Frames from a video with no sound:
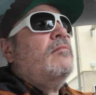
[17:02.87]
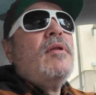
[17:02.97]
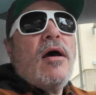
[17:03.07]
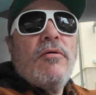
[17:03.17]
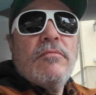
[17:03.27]

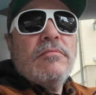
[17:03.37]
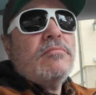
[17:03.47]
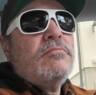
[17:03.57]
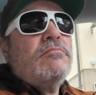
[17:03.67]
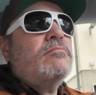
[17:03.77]
Now,
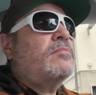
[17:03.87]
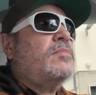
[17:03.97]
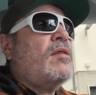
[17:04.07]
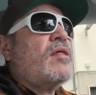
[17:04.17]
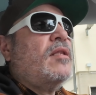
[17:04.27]

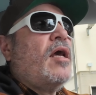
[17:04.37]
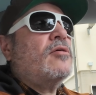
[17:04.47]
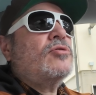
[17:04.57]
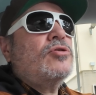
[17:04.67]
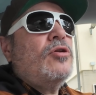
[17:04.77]
this
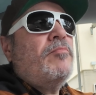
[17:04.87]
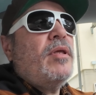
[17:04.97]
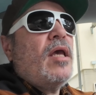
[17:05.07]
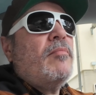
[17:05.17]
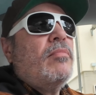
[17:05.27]
idea should
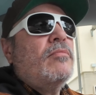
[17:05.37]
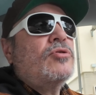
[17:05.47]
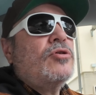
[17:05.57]
be